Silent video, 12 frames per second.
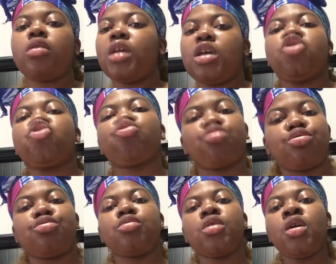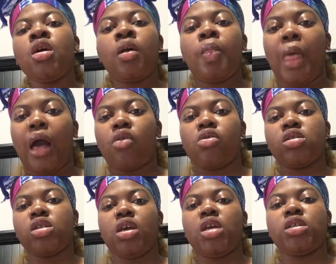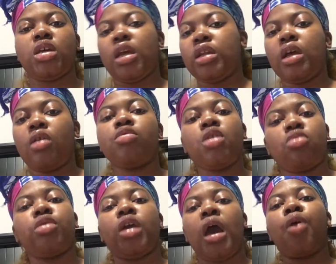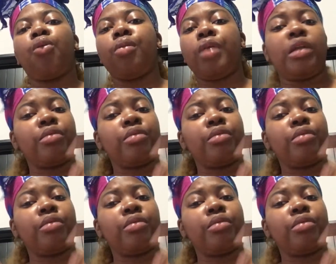That is true. I'm not going to sit here and say they don't know. They hunt women.